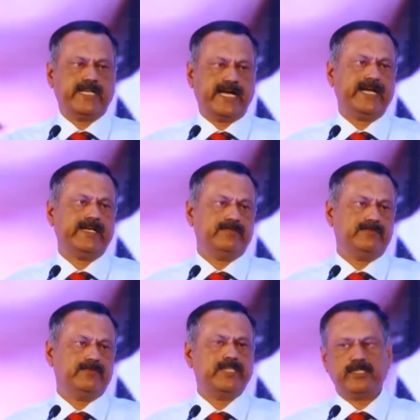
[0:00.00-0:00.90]
they had,
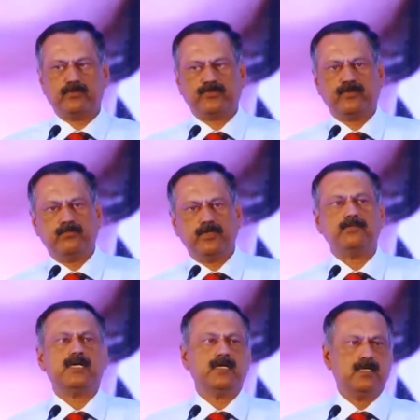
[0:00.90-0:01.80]
whether it was from
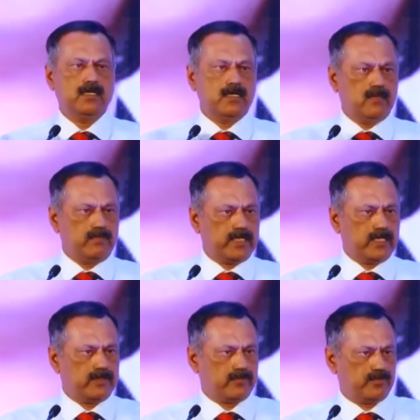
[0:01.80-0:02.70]
Burma,
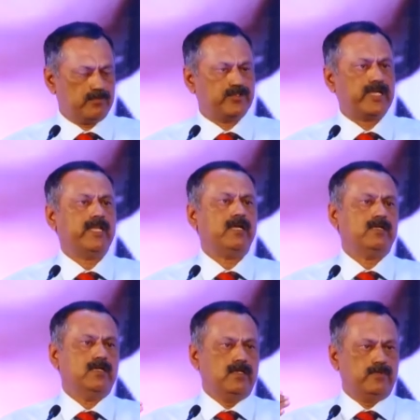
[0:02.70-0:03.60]
whether it was from China,
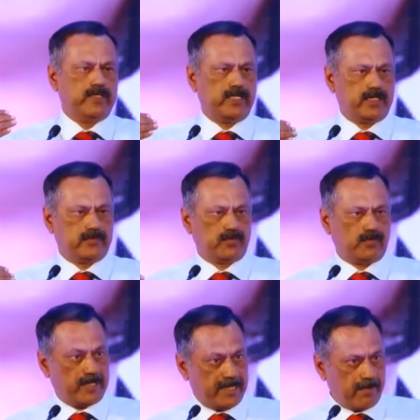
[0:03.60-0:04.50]
whether it was
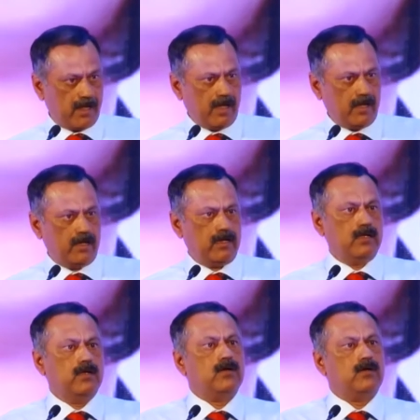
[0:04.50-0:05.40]
from Nepal,
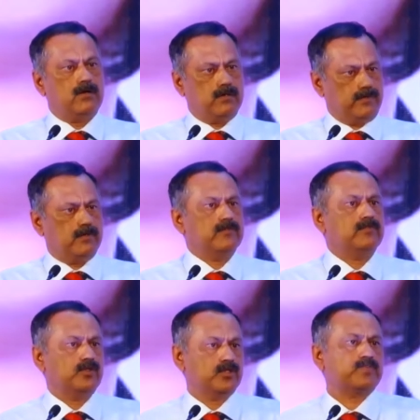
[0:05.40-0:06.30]
or from
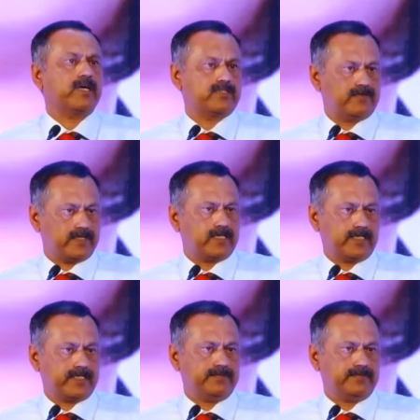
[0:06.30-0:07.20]
those parts of the
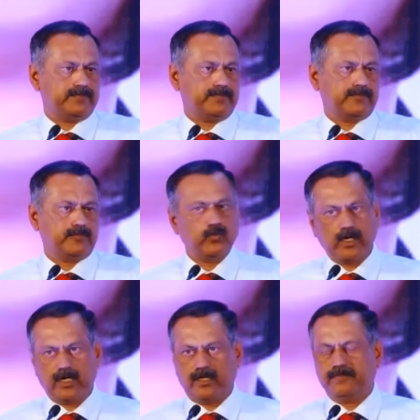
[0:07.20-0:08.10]
country,
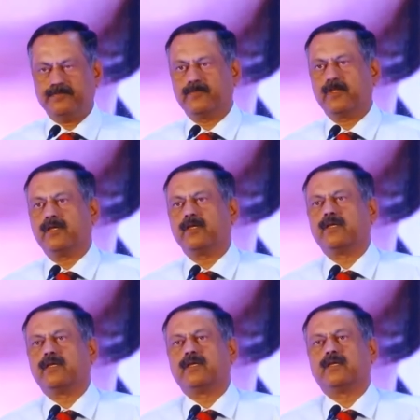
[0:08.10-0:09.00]
world.
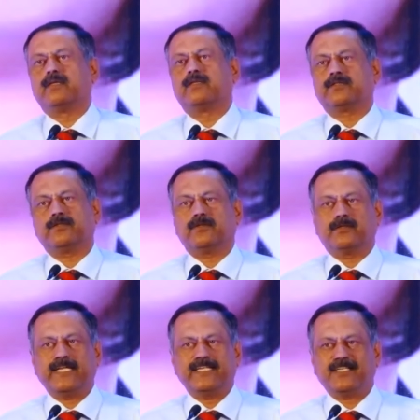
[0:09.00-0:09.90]
So
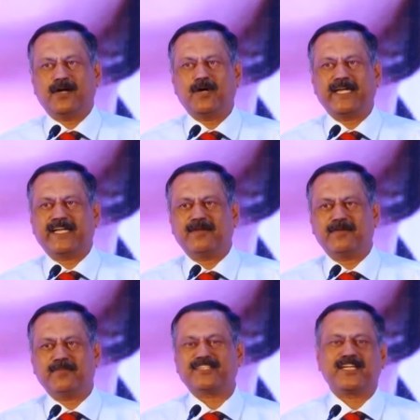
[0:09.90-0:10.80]
that is how I
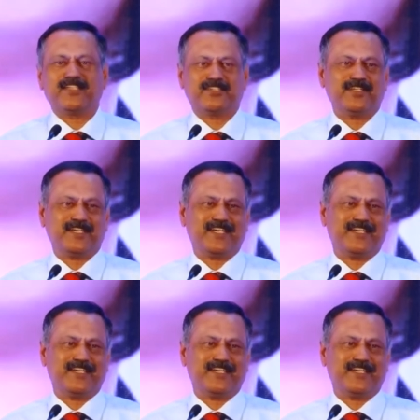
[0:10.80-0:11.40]
can best answer